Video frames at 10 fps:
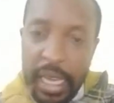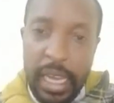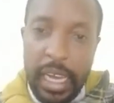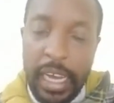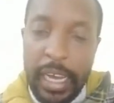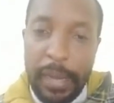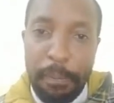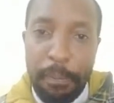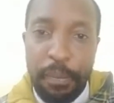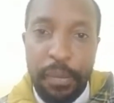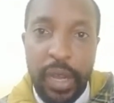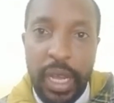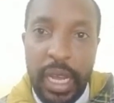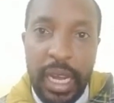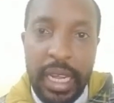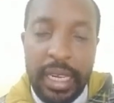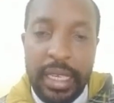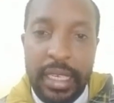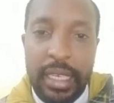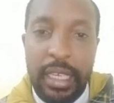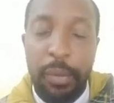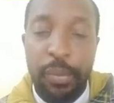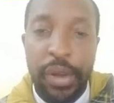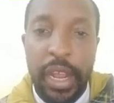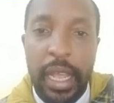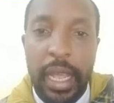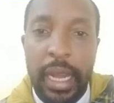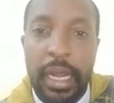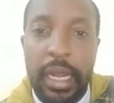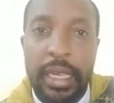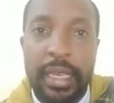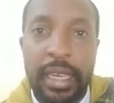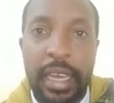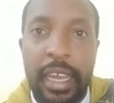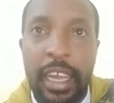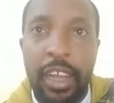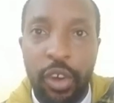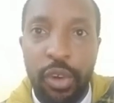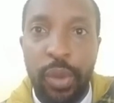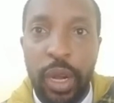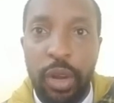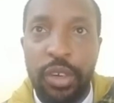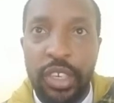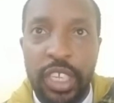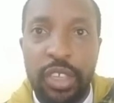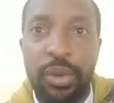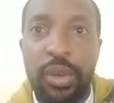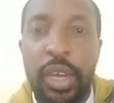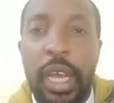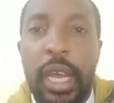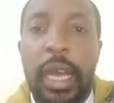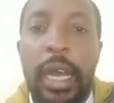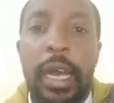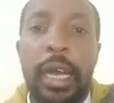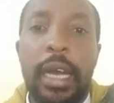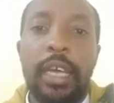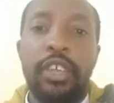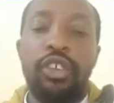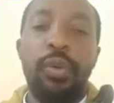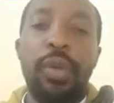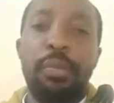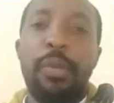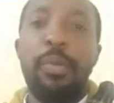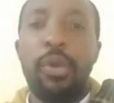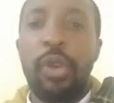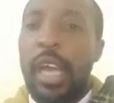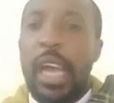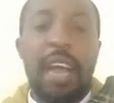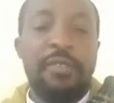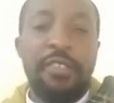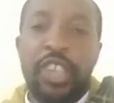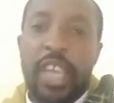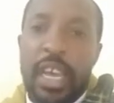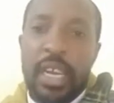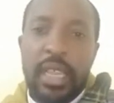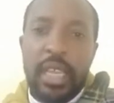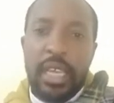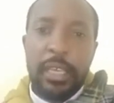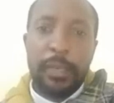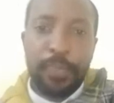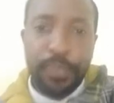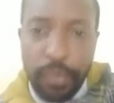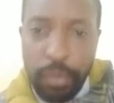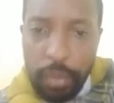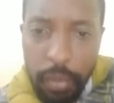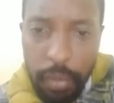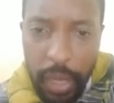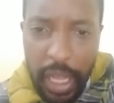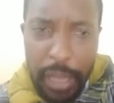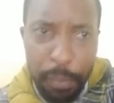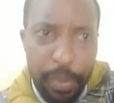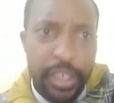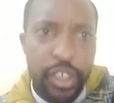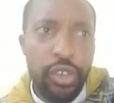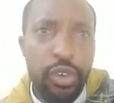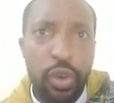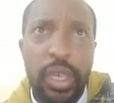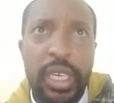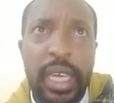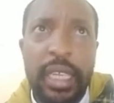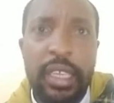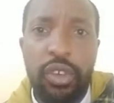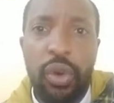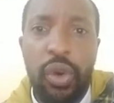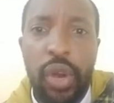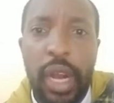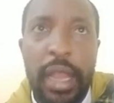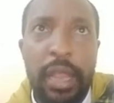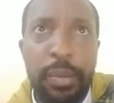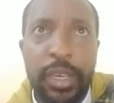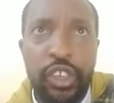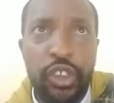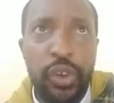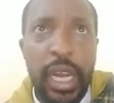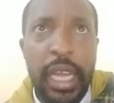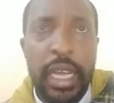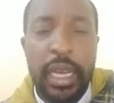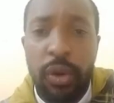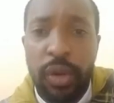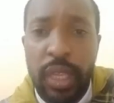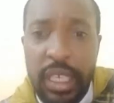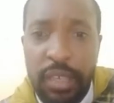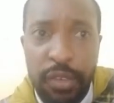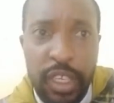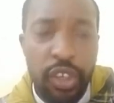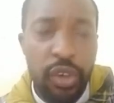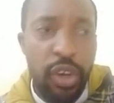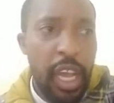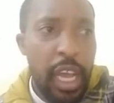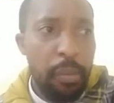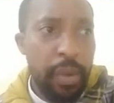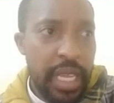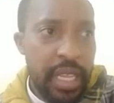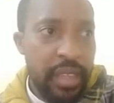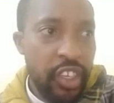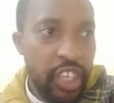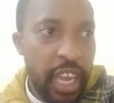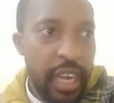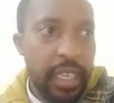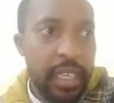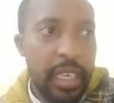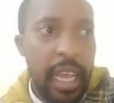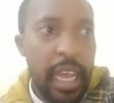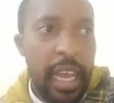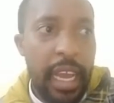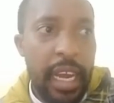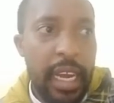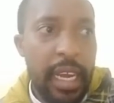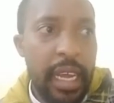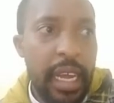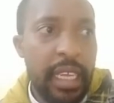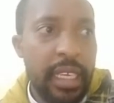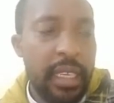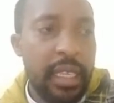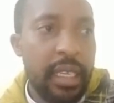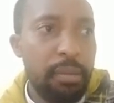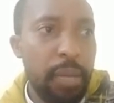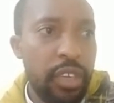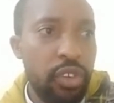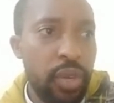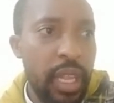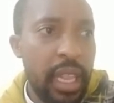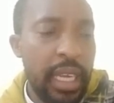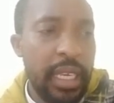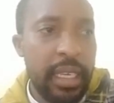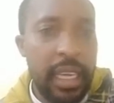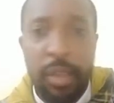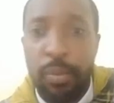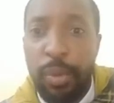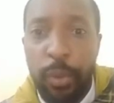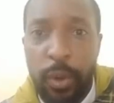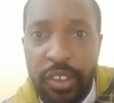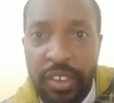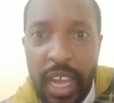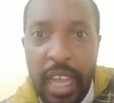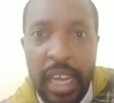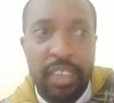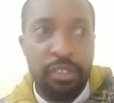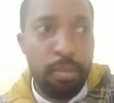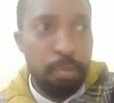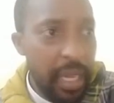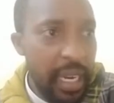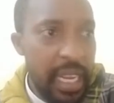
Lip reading: let us pray and that God will continue showing people. I've shared the petition contacts on the petition link on this video. Please share it, and let's make sure that the people sign as many